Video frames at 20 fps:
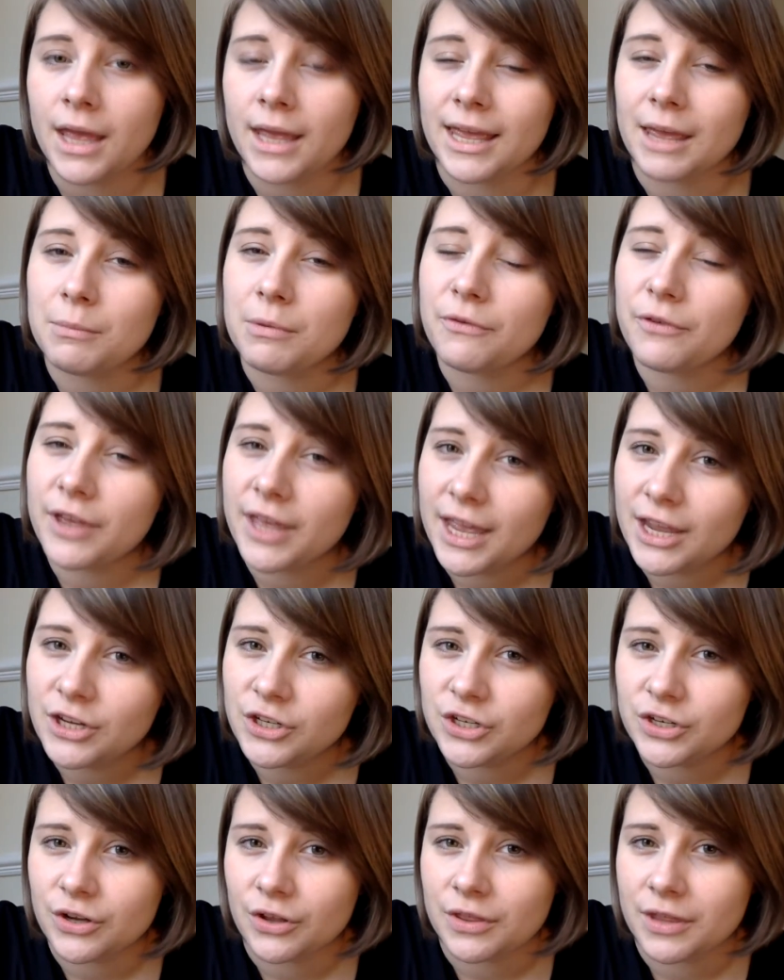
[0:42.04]

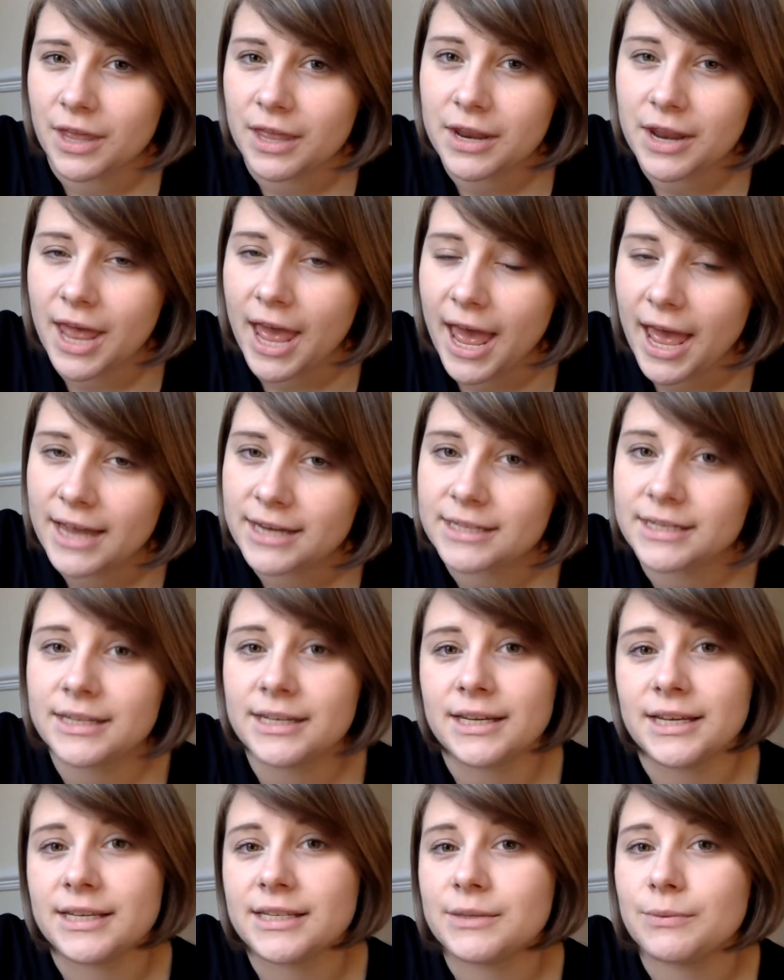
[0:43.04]
Gamification, on the other hand,
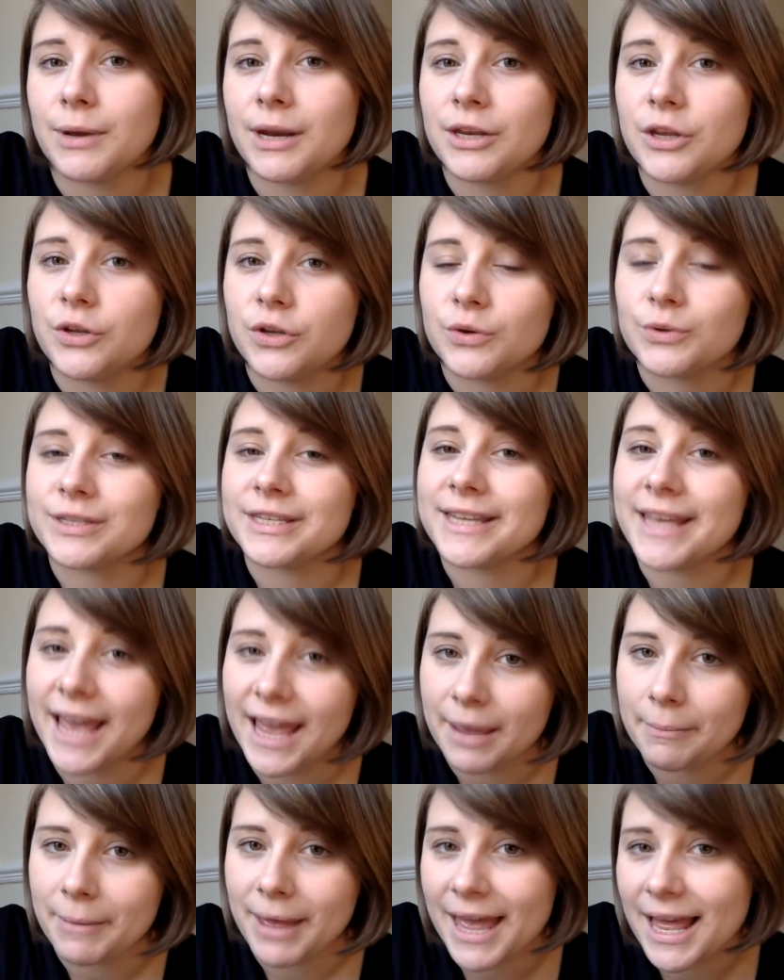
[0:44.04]
is when you use
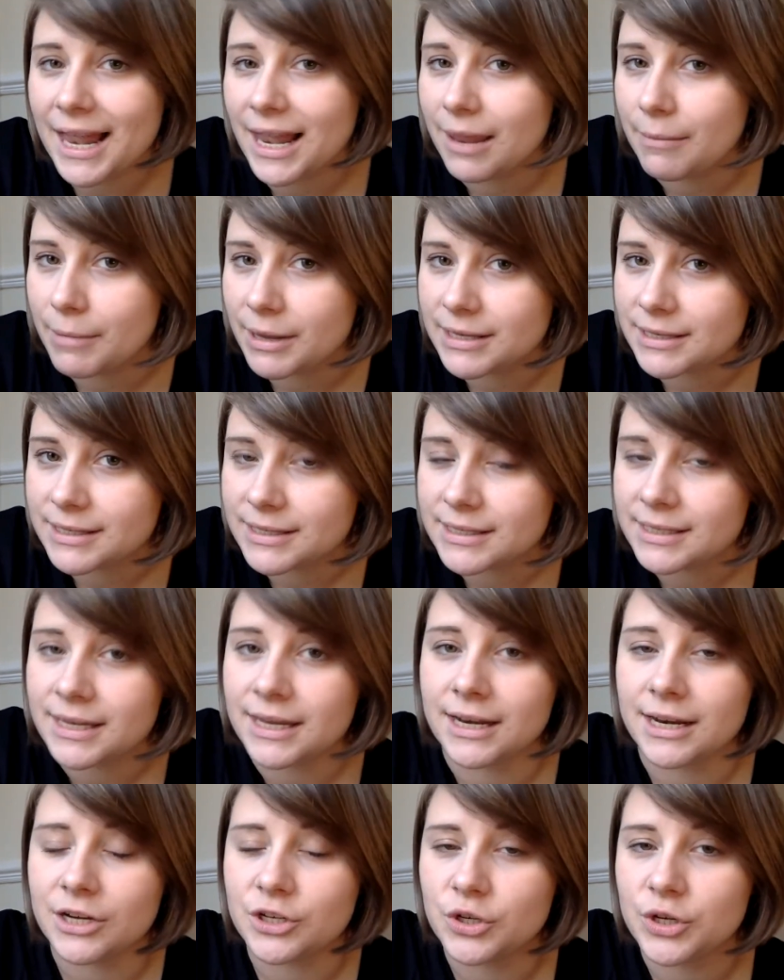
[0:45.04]
game elements
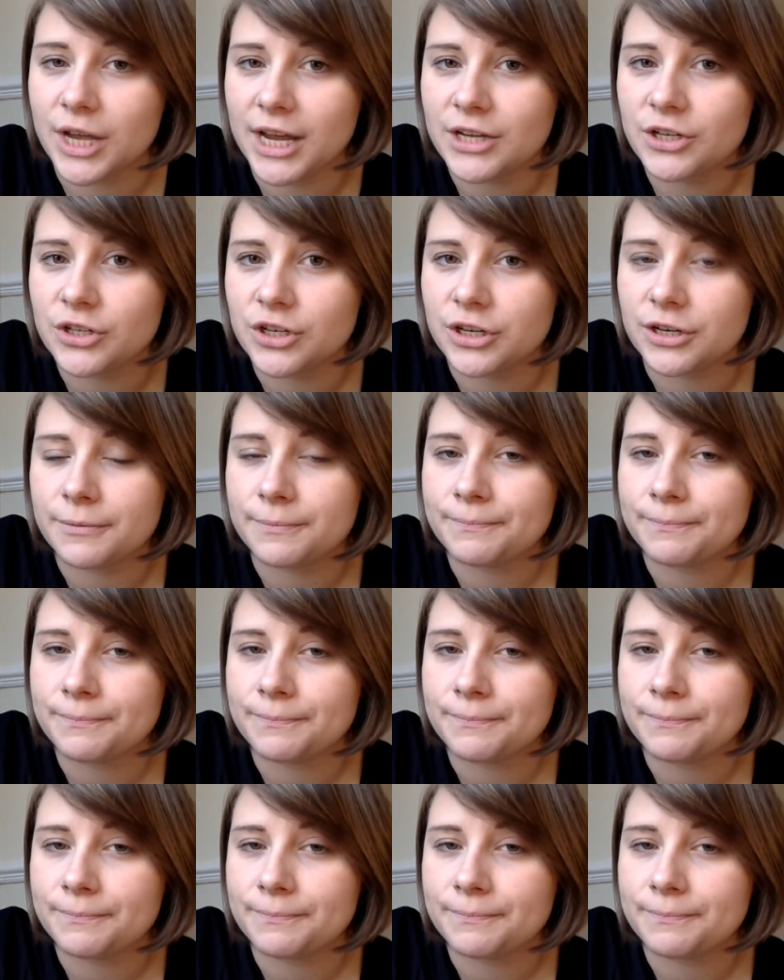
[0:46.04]
in education.